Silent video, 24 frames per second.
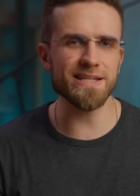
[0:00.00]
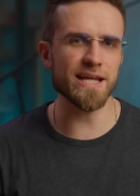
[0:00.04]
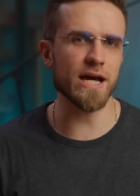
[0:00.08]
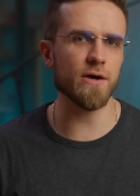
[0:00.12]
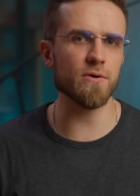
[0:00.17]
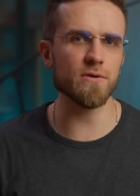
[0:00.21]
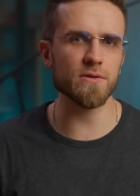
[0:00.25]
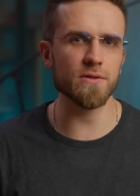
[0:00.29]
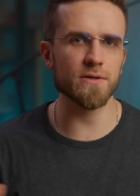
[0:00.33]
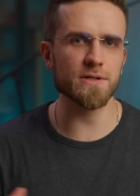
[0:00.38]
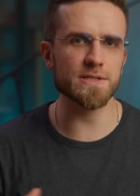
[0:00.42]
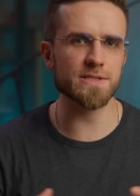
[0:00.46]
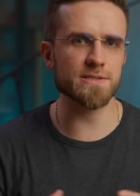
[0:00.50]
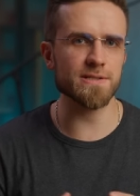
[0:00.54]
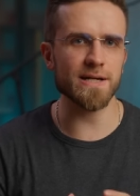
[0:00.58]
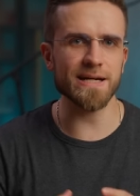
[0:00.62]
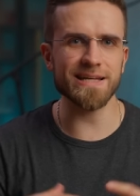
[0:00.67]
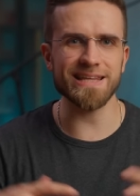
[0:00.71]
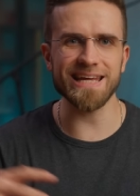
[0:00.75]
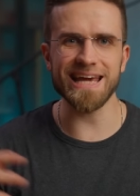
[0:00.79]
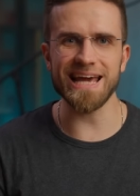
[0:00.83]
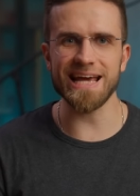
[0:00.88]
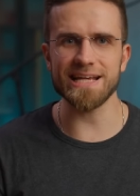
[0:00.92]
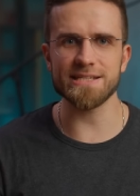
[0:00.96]
now, it looks like
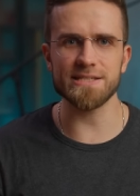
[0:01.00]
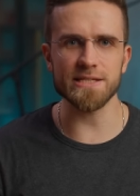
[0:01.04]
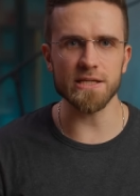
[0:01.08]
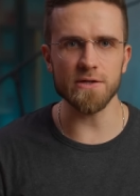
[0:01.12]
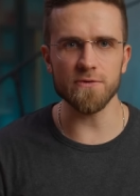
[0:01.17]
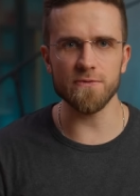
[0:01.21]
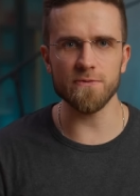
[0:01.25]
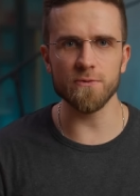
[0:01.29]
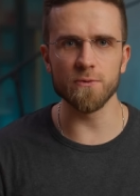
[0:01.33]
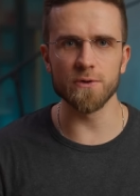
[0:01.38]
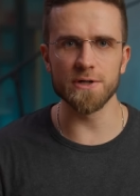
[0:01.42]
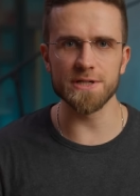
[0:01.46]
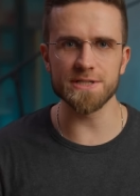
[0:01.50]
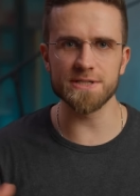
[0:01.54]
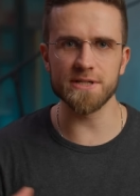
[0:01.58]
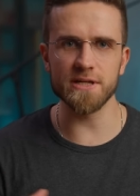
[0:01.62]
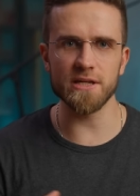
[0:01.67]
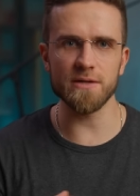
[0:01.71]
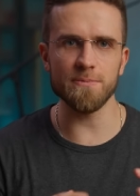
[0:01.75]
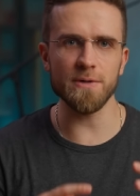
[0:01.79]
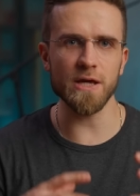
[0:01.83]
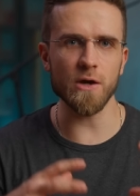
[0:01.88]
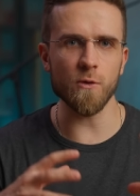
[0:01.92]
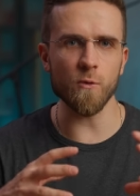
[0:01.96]
the SE 4 is going
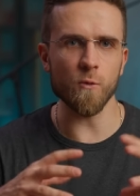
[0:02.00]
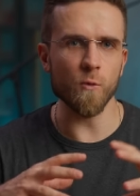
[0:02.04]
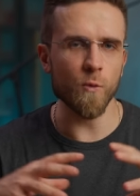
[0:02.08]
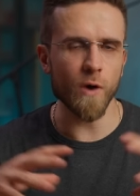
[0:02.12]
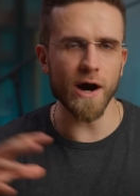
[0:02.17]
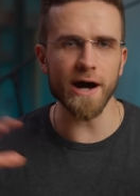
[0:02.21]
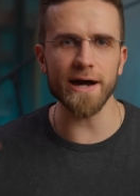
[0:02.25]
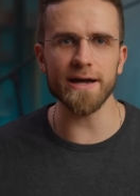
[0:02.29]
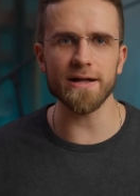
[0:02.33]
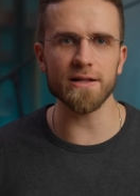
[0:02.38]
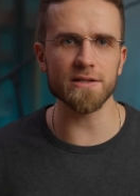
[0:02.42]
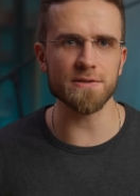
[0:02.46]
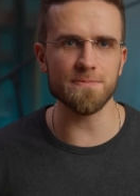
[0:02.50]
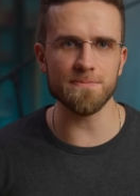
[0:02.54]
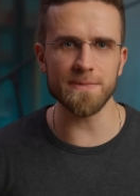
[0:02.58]
to be a wild